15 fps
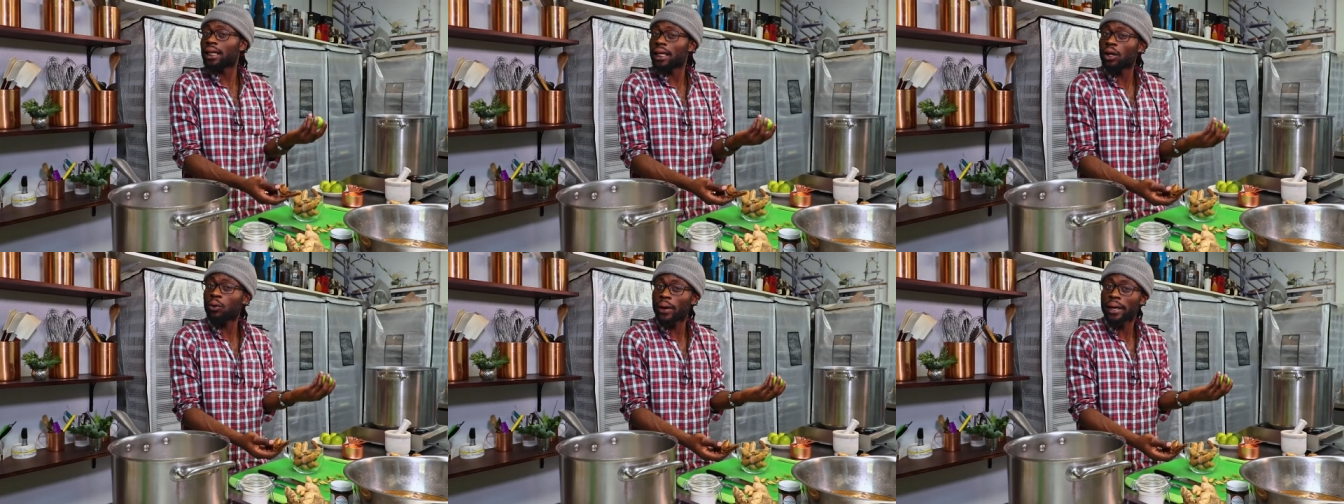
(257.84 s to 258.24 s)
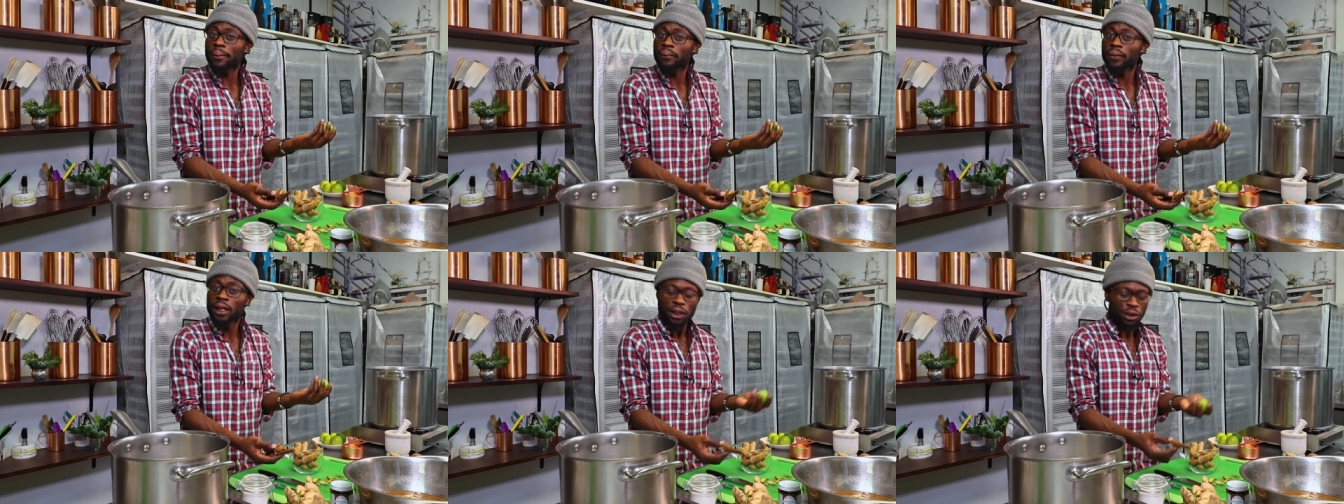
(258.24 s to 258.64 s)
in a way,
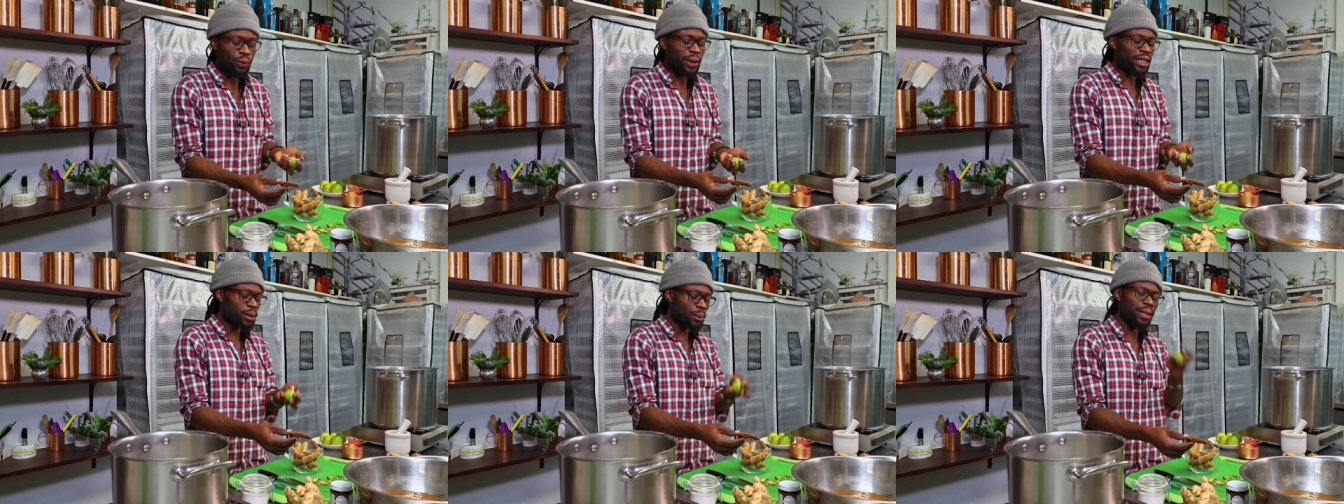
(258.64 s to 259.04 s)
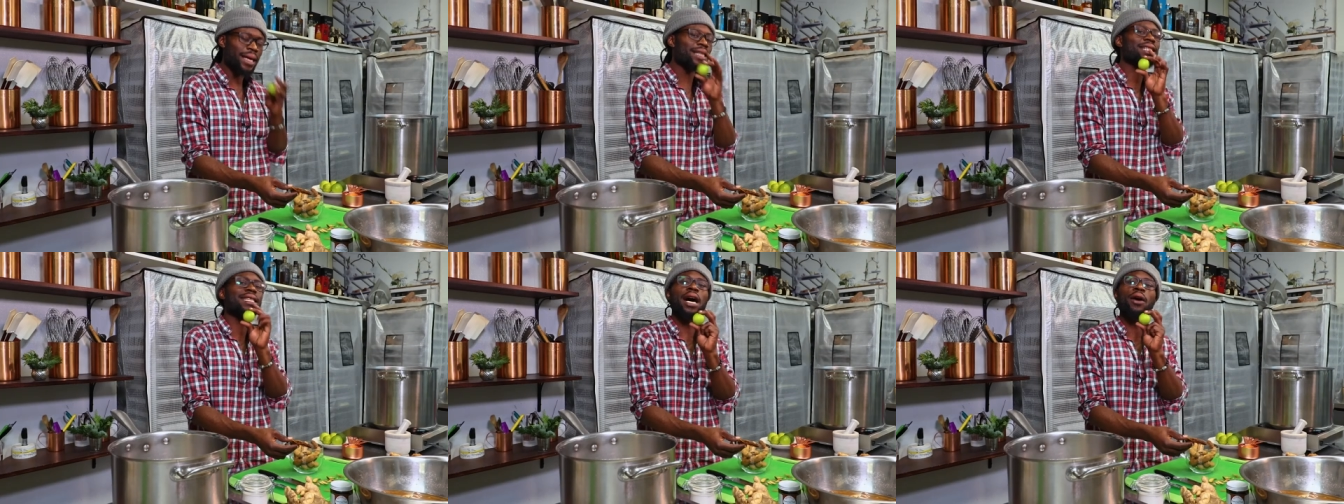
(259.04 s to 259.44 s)
you get some of
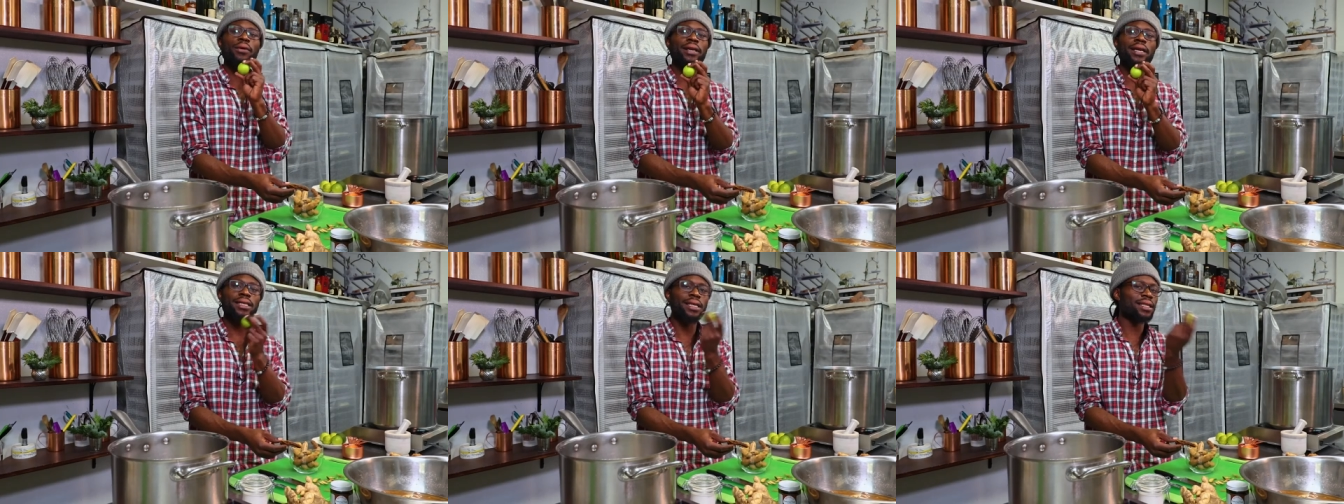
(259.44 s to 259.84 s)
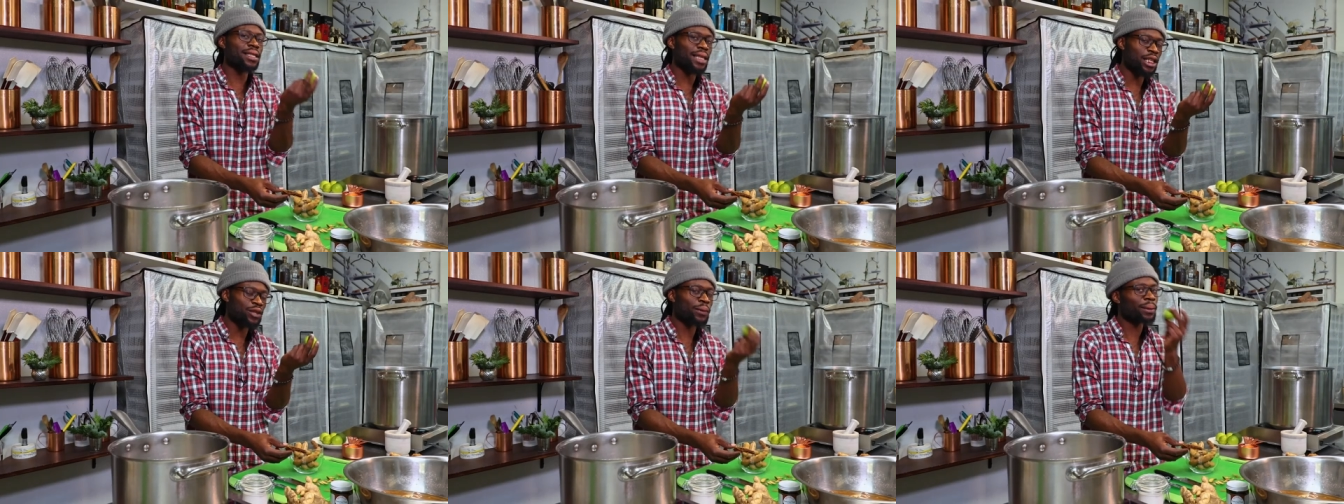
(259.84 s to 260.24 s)
that sourness and
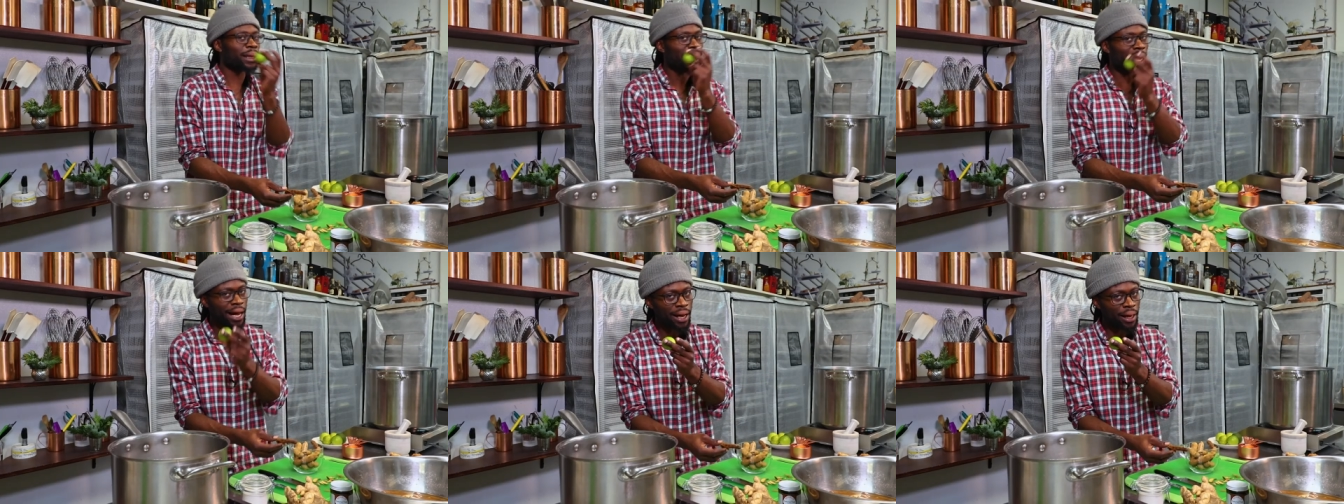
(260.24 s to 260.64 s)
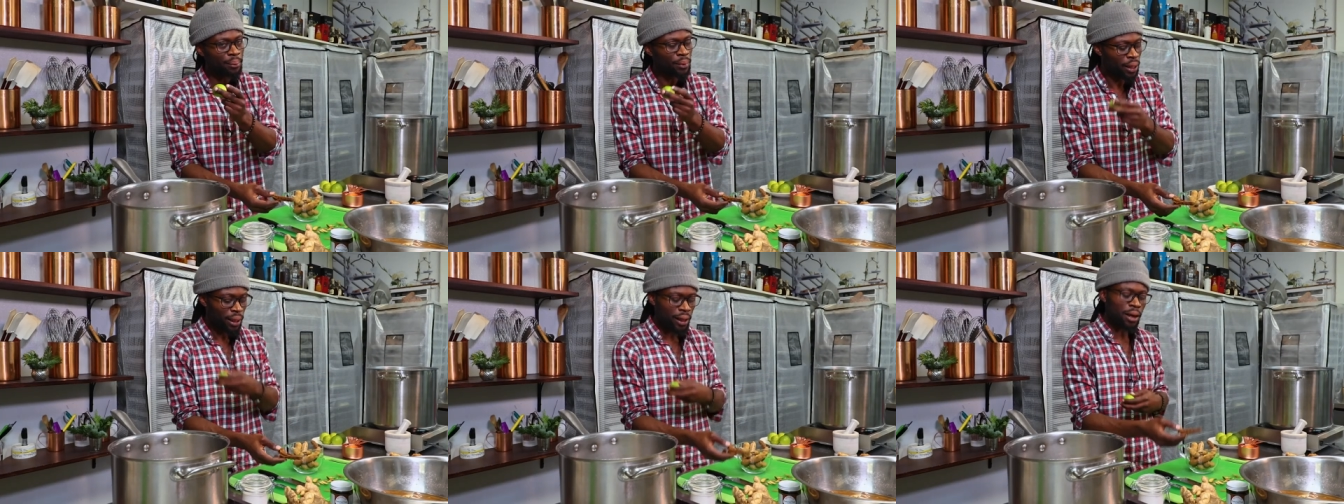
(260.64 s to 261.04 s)
zest from the lime
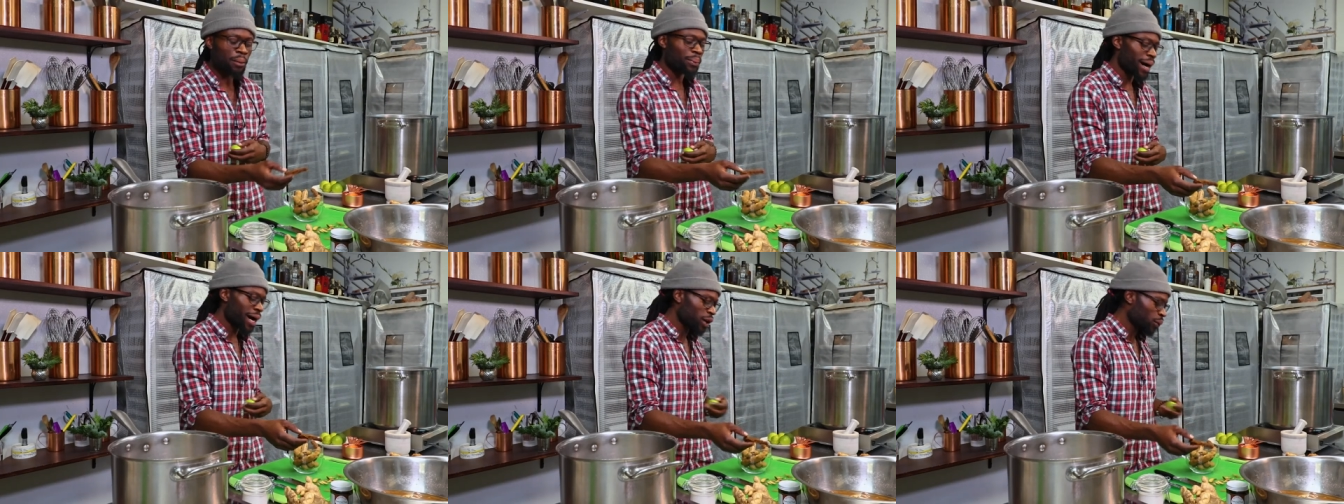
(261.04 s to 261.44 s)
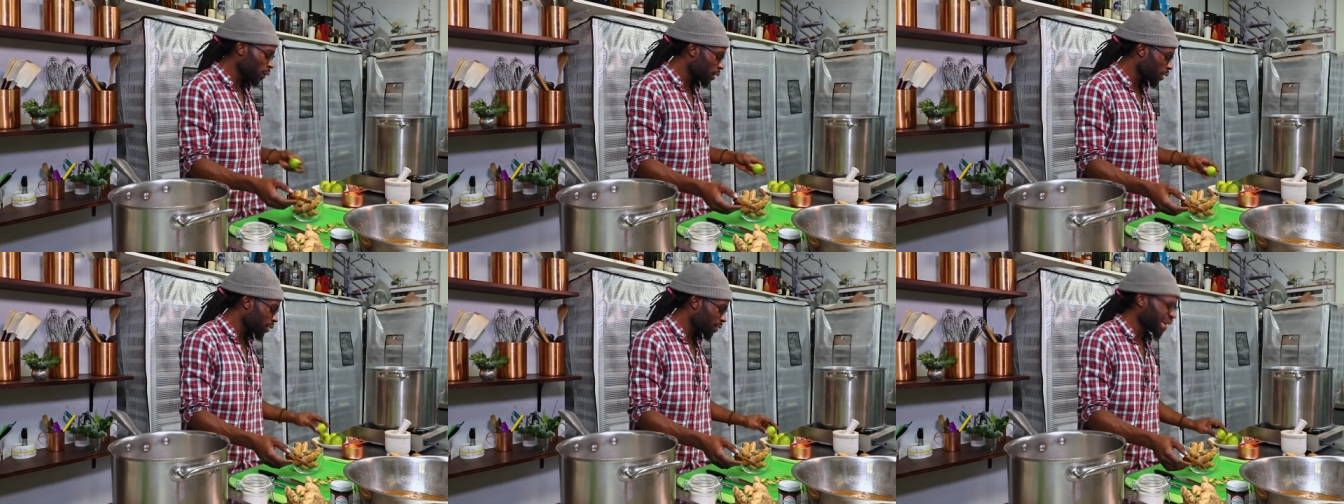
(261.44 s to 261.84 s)
combined
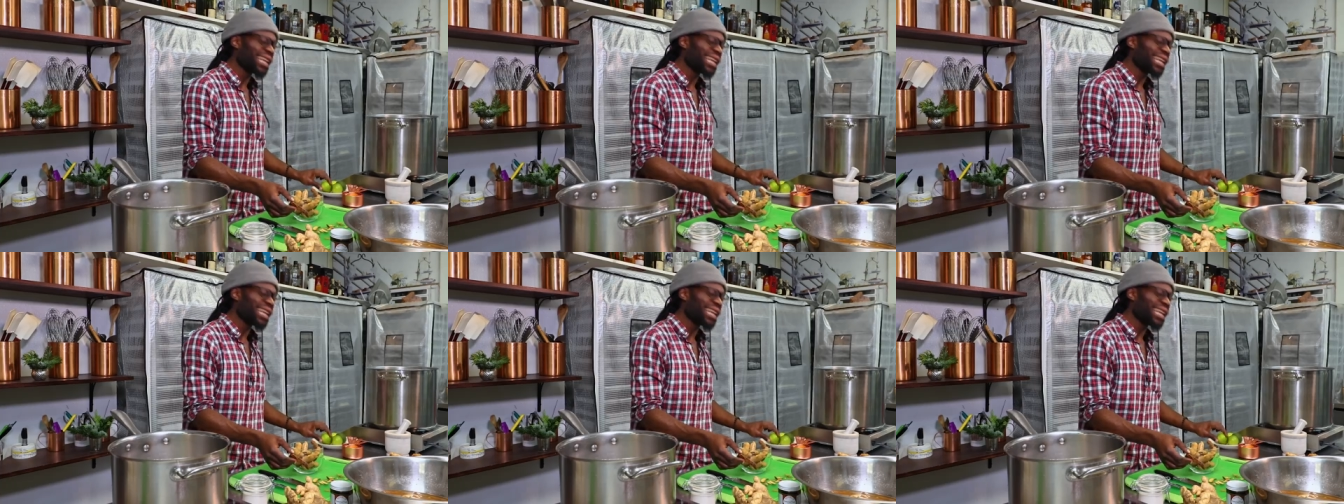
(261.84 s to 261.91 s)
with a